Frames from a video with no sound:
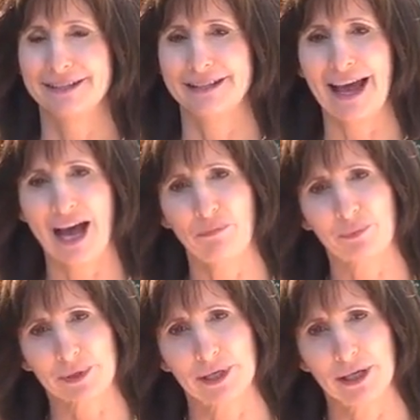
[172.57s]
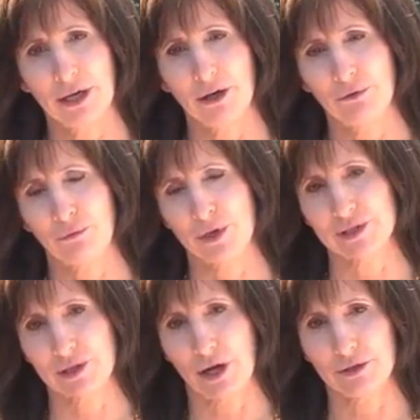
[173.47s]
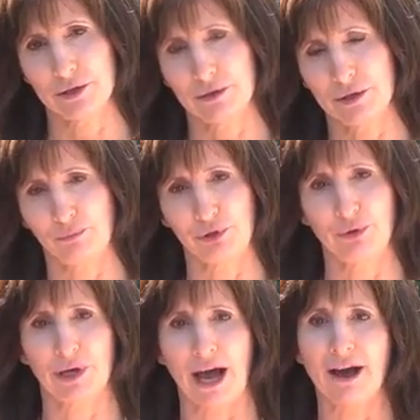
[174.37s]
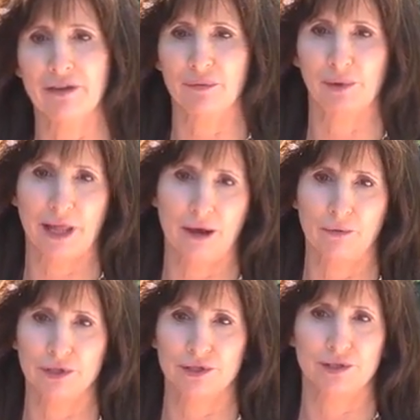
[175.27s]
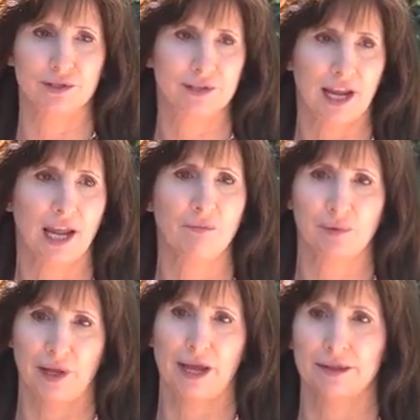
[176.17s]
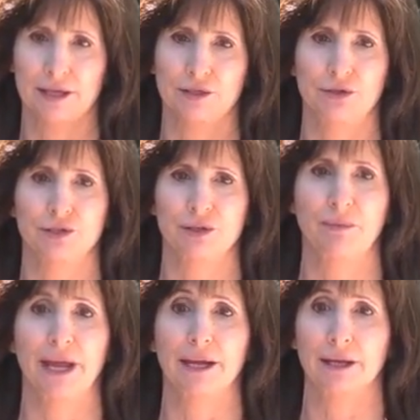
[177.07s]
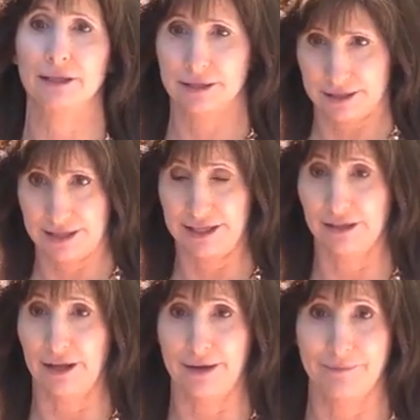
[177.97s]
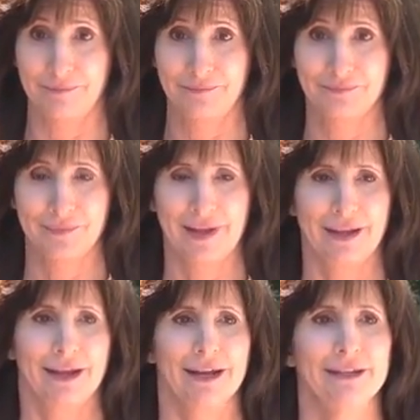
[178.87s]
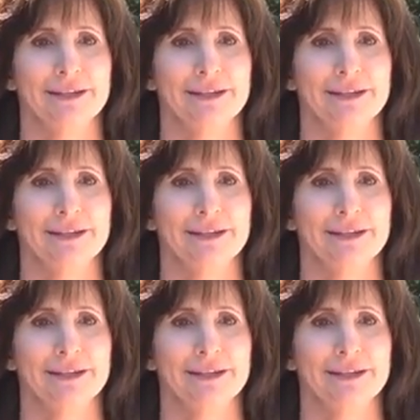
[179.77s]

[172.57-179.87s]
sap of what's called the blue agave plant, which is the same plant that's used to make tequila. And